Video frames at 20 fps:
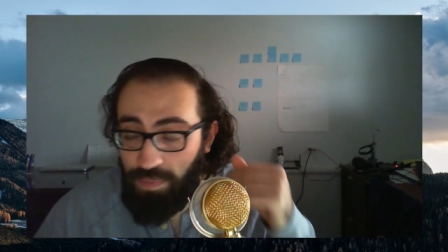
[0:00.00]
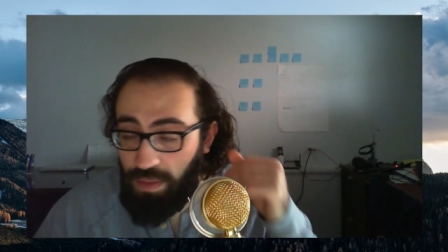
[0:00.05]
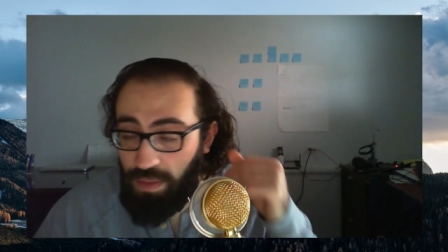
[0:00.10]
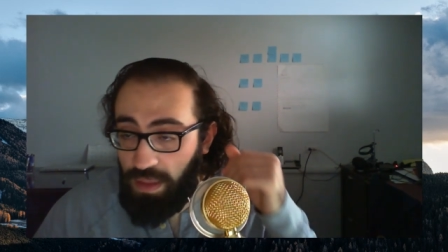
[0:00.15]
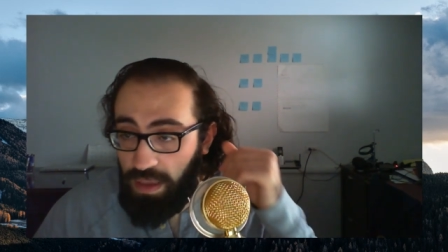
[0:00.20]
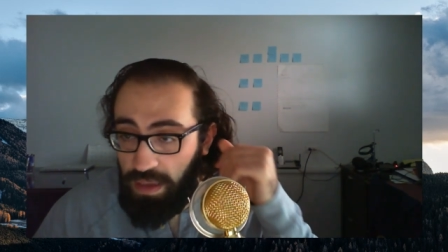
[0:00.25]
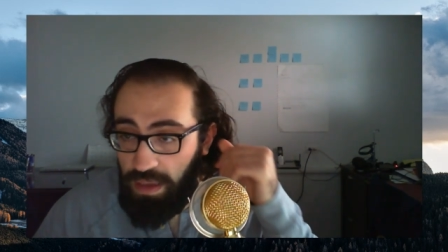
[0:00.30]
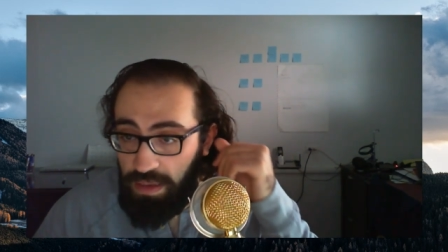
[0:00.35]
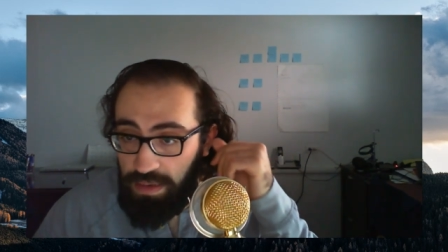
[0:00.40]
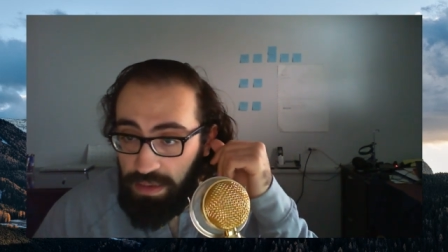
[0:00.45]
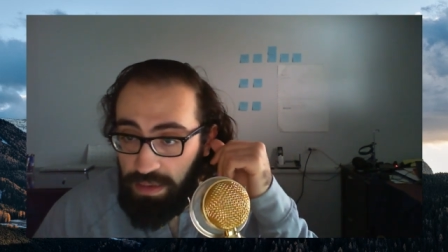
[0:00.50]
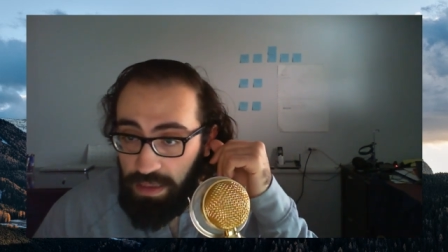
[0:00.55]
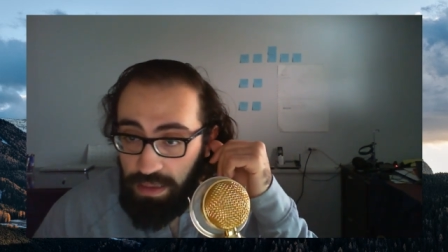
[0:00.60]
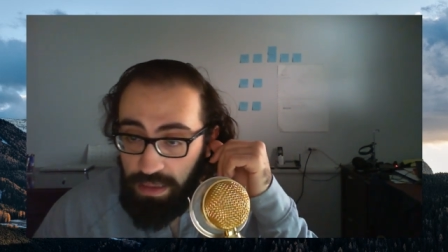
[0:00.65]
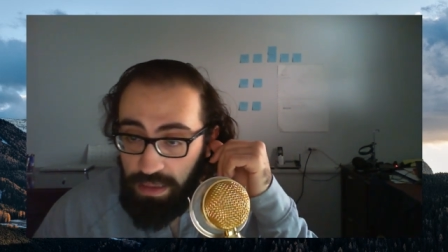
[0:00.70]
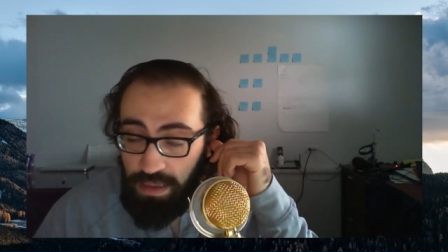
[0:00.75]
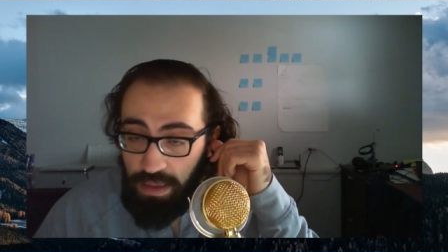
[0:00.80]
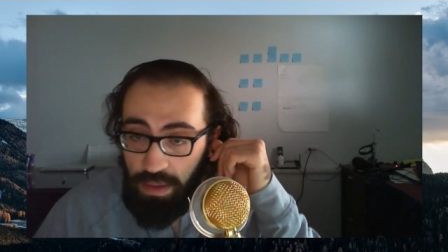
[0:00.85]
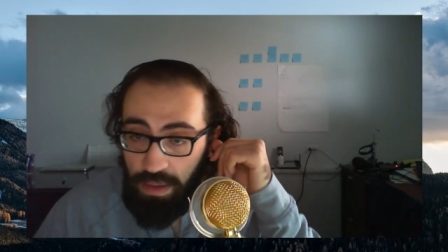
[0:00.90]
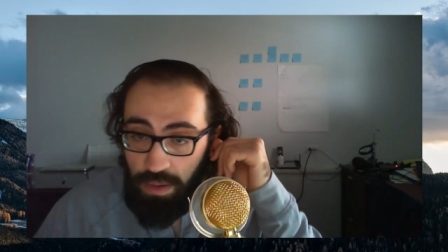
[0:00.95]
And
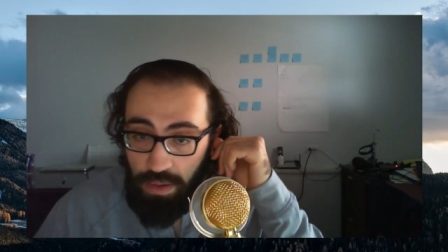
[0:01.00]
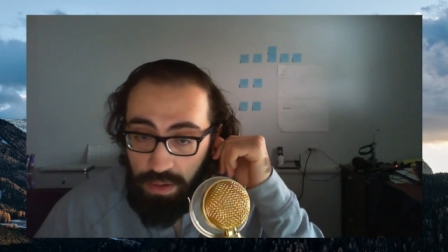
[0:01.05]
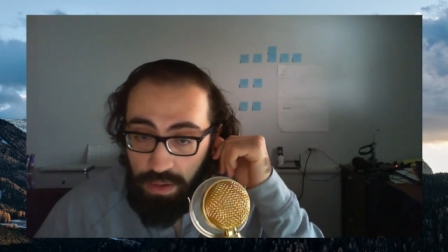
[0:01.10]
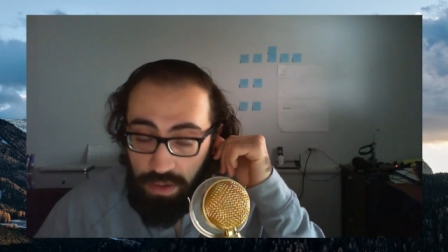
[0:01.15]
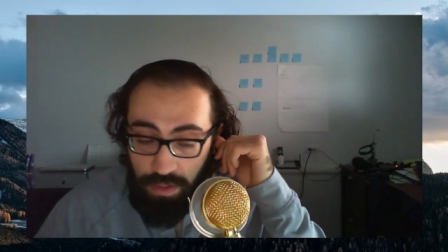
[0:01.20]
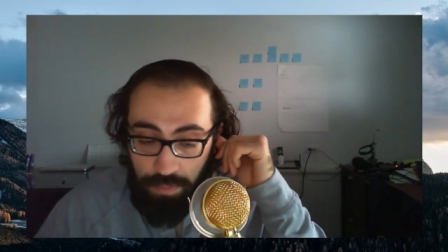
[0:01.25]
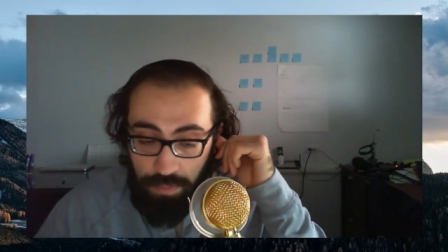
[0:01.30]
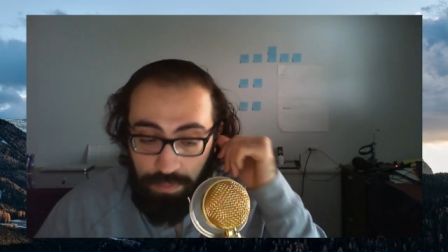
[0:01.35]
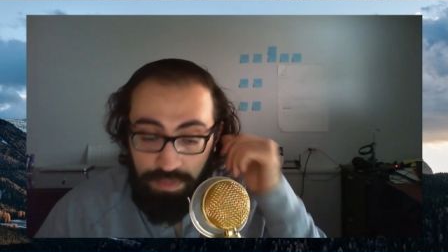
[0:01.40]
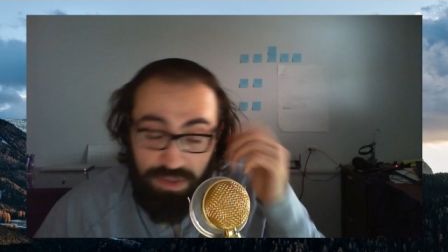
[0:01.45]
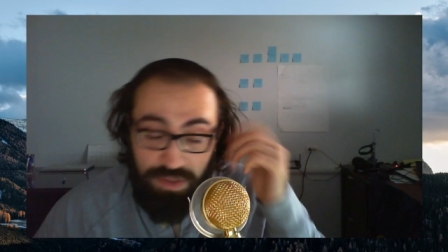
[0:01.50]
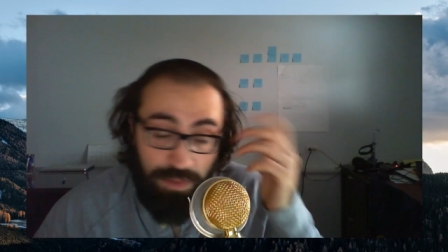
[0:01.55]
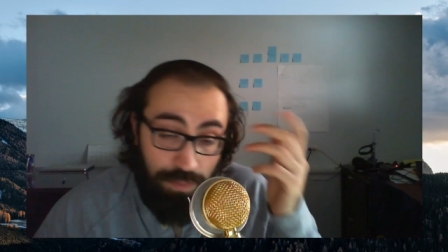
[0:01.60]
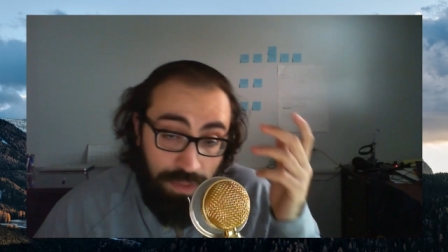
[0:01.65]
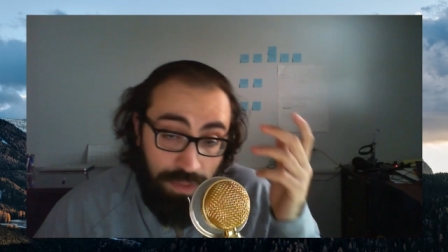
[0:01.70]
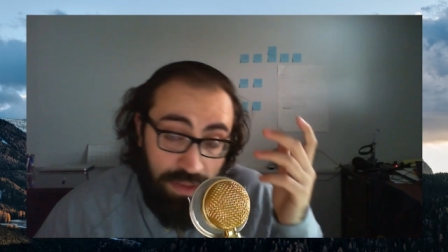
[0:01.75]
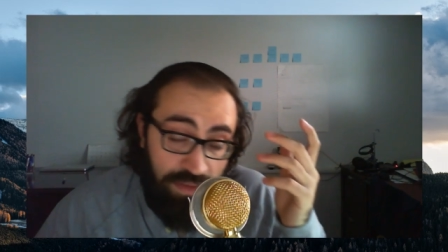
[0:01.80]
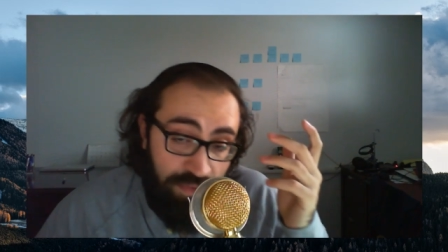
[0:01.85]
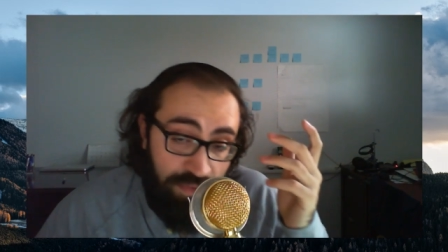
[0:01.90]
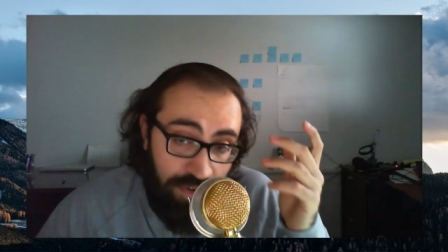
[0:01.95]
so,
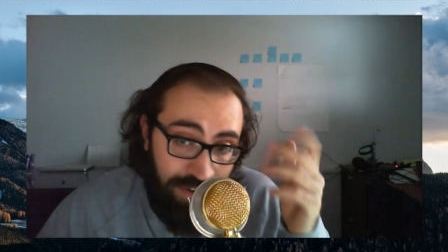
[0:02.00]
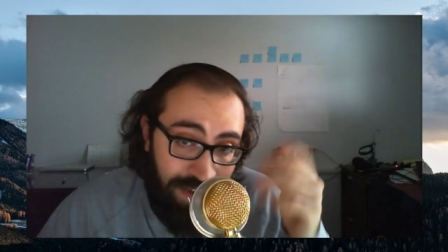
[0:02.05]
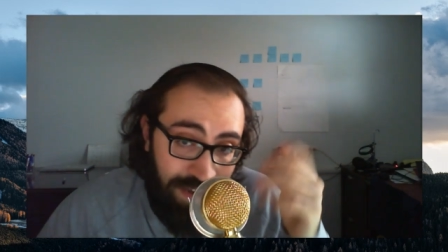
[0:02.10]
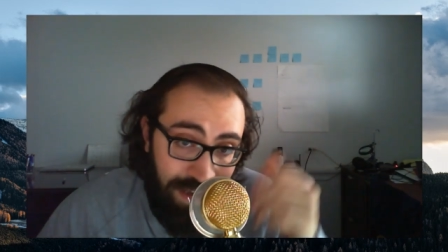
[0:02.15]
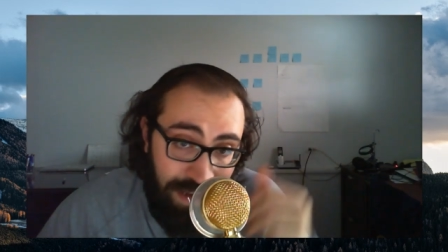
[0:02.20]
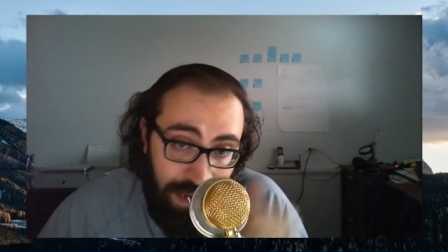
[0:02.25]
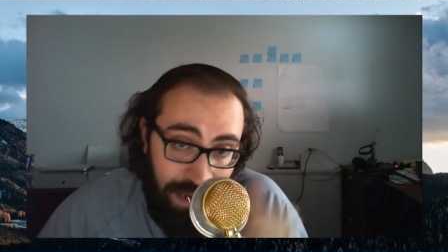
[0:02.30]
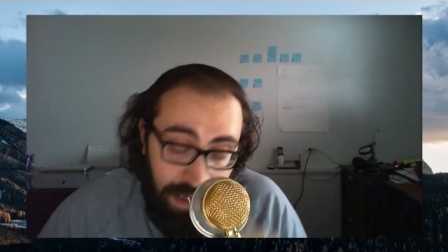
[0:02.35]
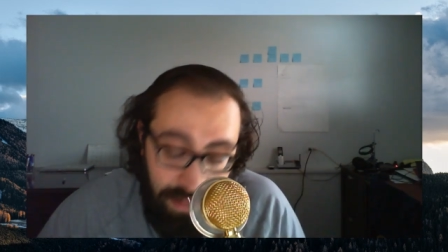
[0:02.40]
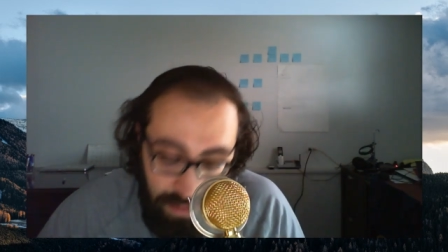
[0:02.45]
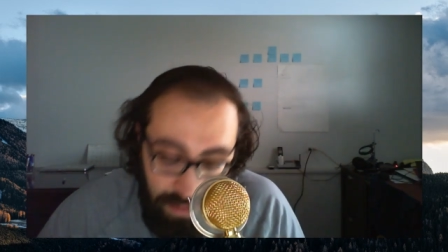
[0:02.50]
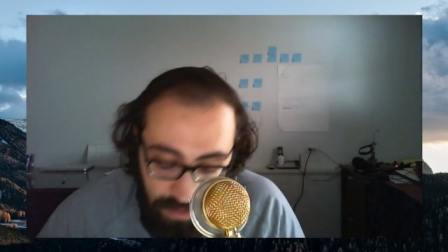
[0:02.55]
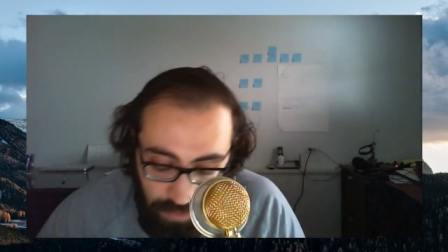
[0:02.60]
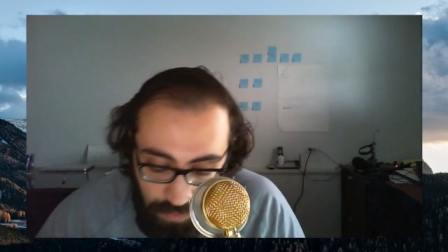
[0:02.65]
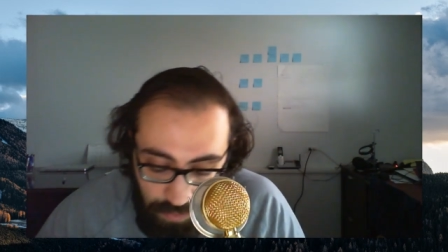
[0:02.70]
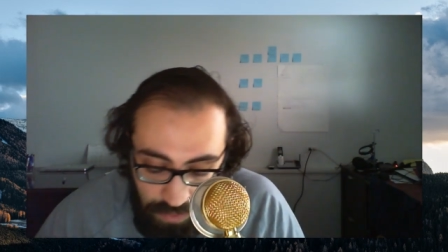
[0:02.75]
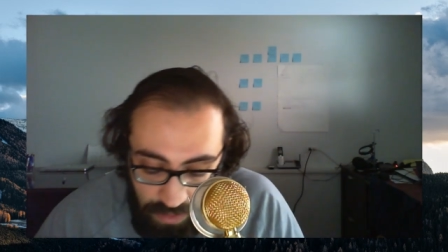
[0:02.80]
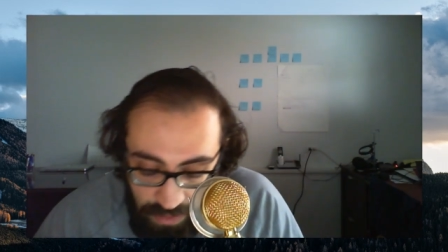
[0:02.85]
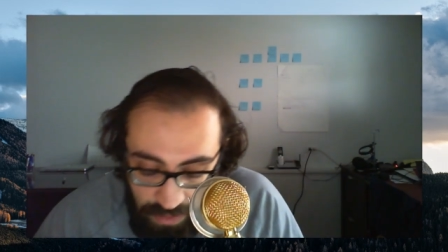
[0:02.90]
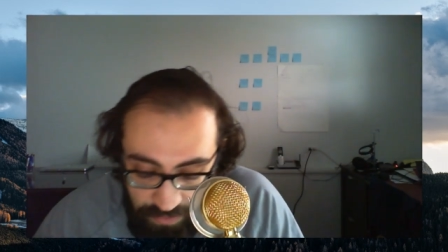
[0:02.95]
believe it or not, I think
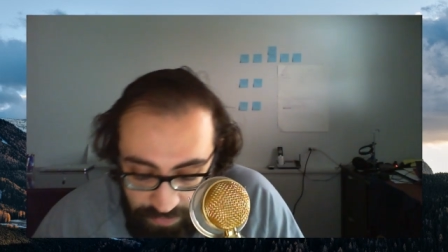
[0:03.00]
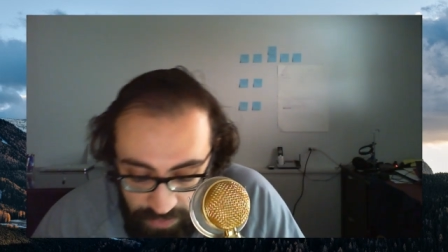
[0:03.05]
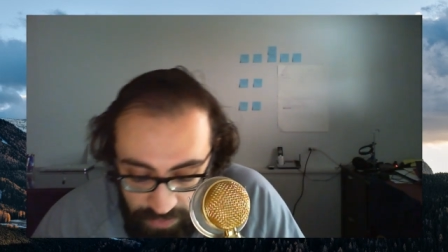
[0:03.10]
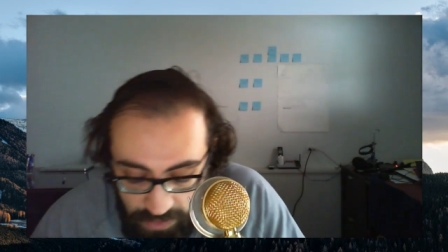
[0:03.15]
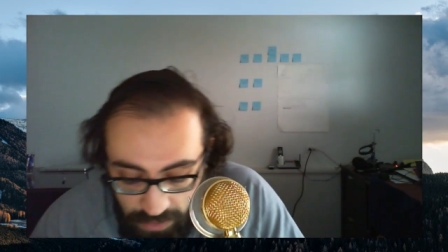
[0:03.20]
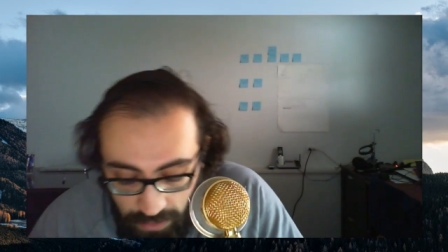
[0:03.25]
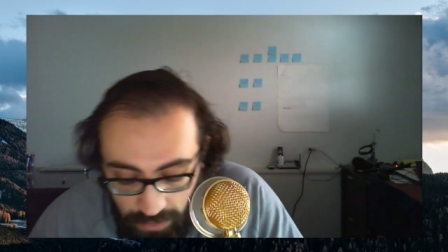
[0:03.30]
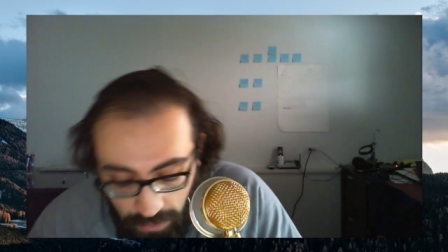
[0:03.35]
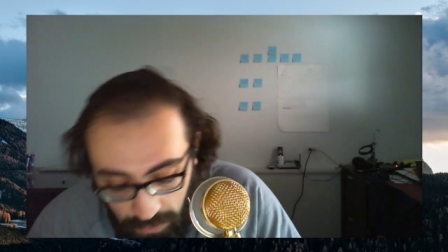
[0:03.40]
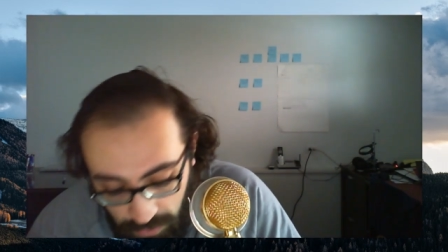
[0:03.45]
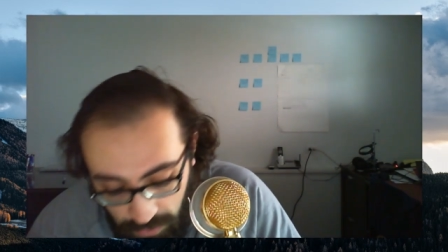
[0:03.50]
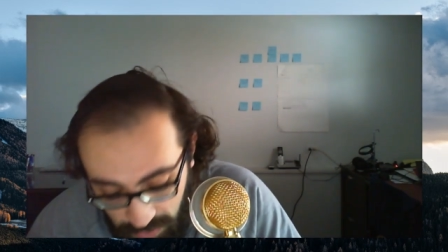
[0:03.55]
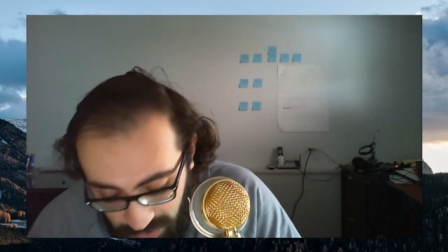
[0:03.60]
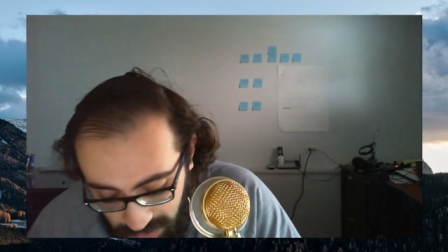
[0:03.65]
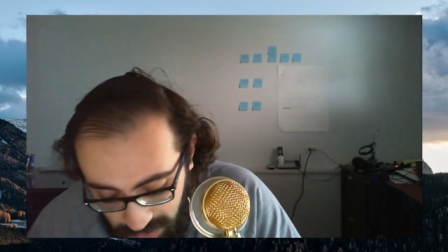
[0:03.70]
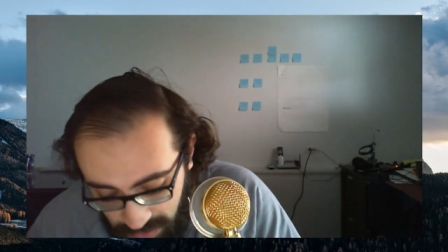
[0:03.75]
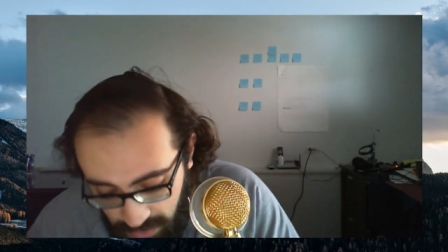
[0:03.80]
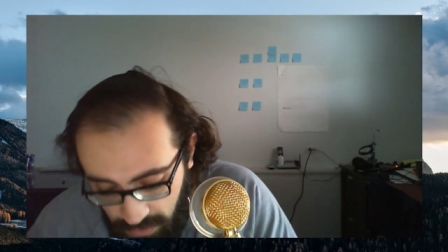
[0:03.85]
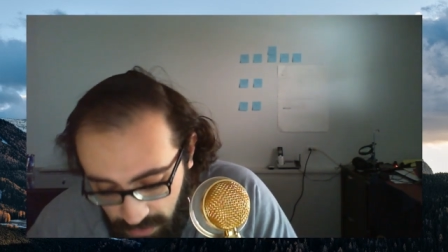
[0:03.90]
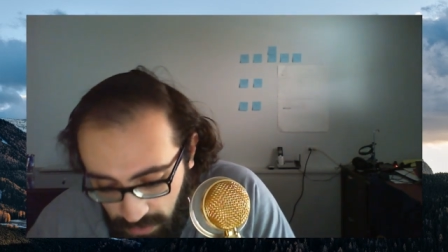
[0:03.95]
we're not even
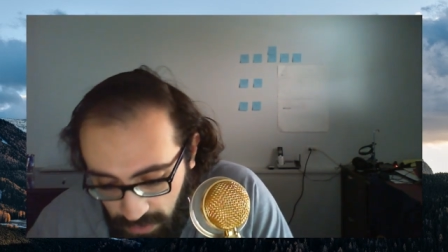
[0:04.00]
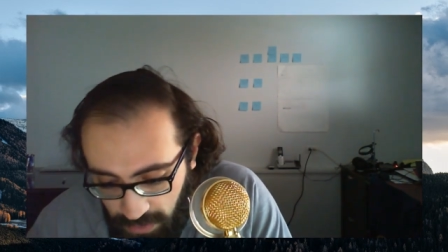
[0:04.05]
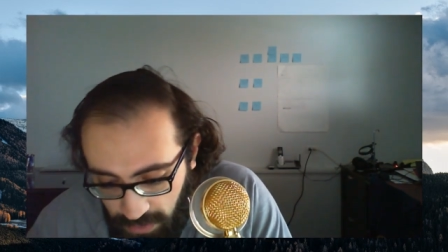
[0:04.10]
close